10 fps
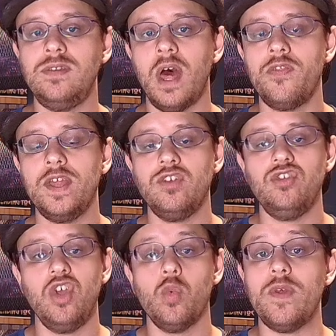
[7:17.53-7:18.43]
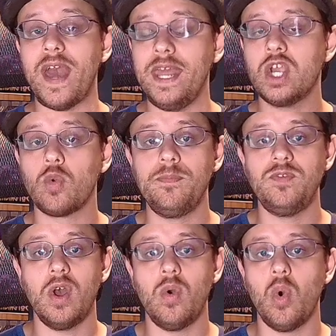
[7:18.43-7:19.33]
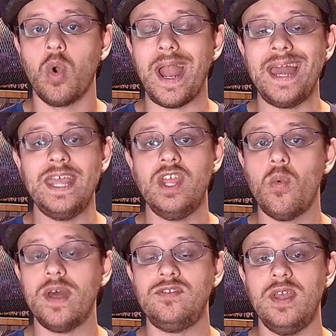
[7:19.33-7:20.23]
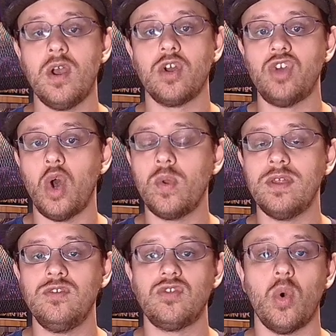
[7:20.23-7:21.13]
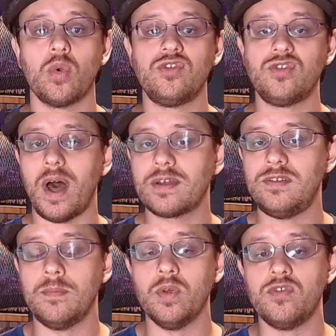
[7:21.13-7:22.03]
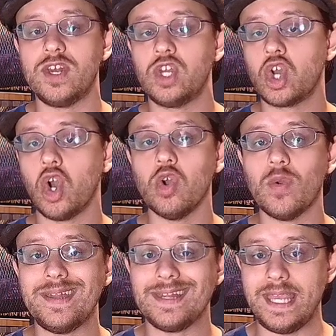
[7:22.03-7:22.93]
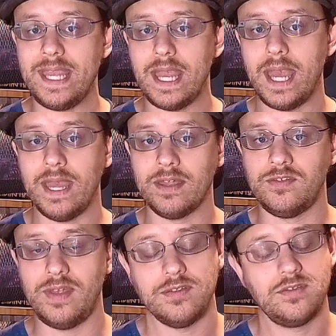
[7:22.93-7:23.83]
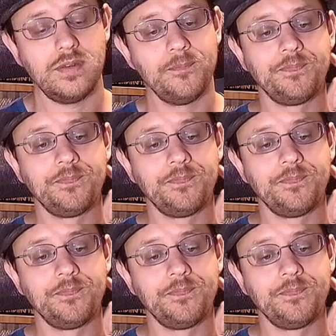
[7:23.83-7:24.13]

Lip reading: nothing to do with any crypto or any USDR tokens or stock symbols that currently exist.